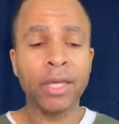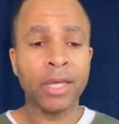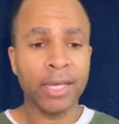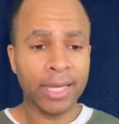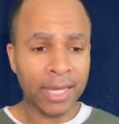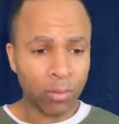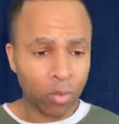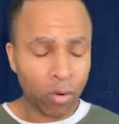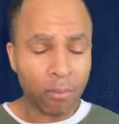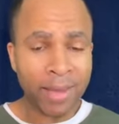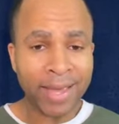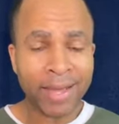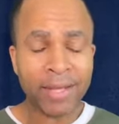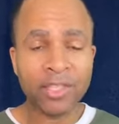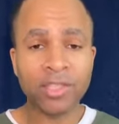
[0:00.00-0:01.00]
He will
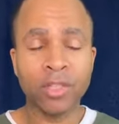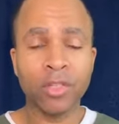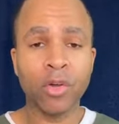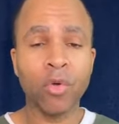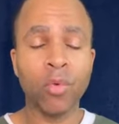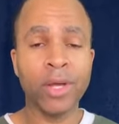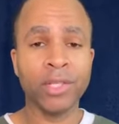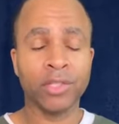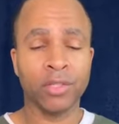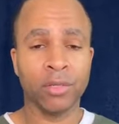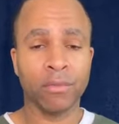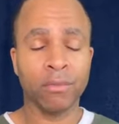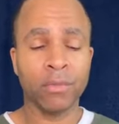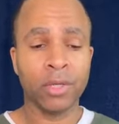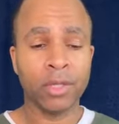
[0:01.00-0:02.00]
make us to know
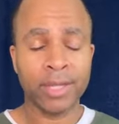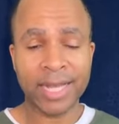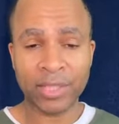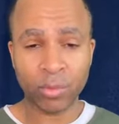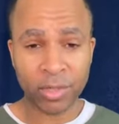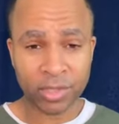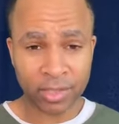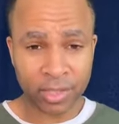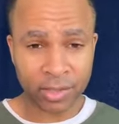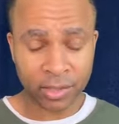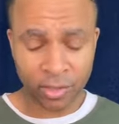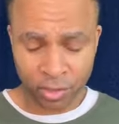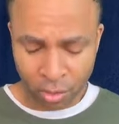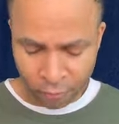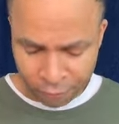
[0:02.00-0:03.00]
wisdom. That's what it says in
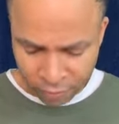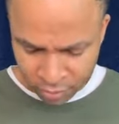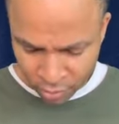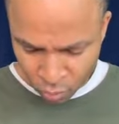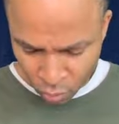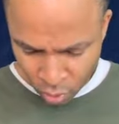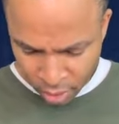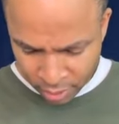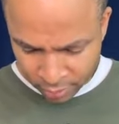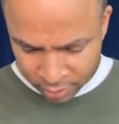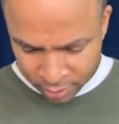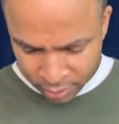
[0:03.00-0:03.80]
Psalm 51.